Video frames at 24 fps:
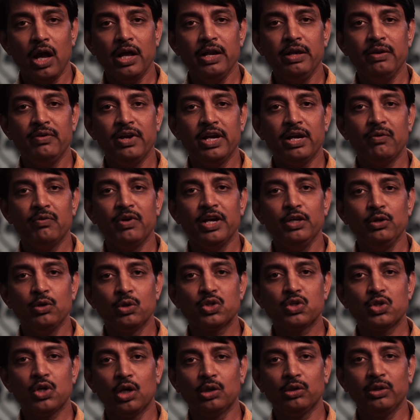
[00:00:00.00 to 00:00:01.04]
Anyway, when
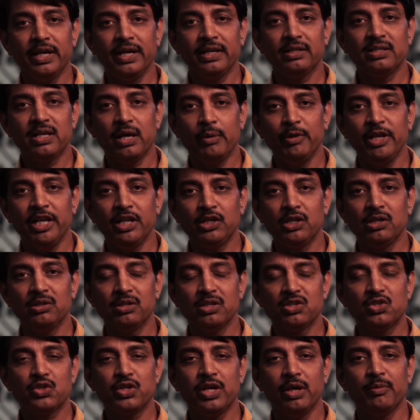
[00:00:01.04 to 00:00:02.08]
you start the
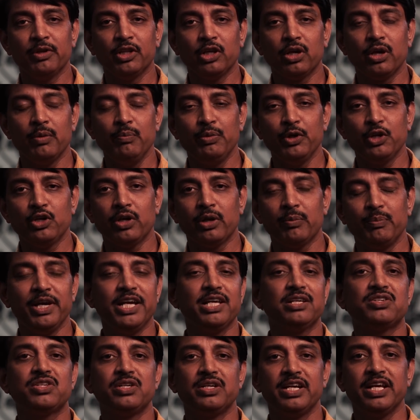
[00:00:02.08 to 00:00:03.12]
examination this time on the computer
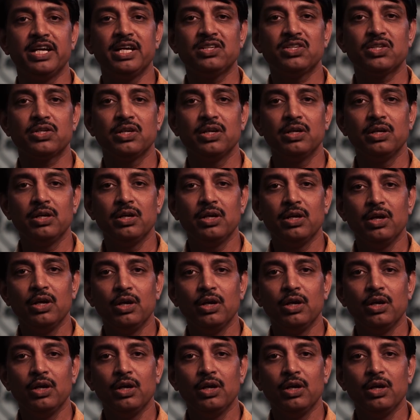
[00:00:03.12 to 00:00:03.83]
based test,